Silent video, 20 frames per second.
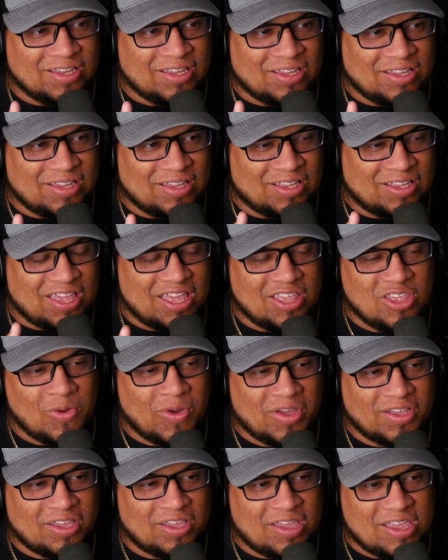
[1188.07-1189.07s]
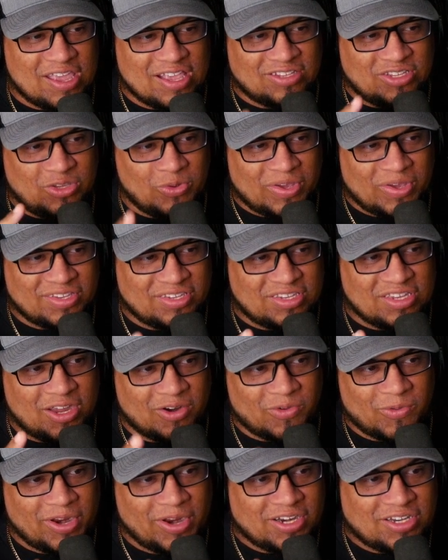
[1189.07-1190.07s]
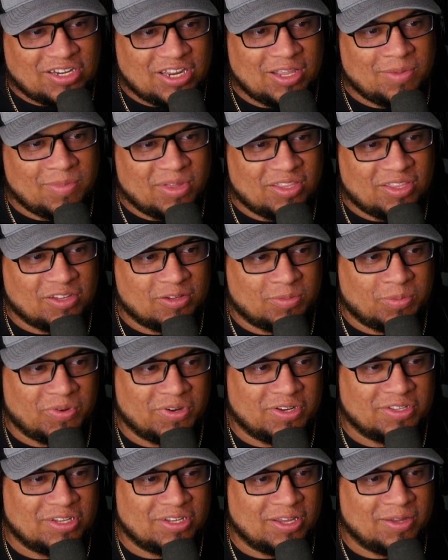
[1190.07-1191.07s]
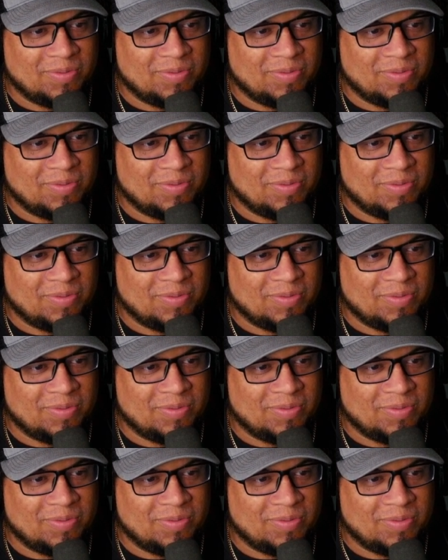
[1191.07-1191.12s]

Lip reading: is USC a ranked team at this point in time?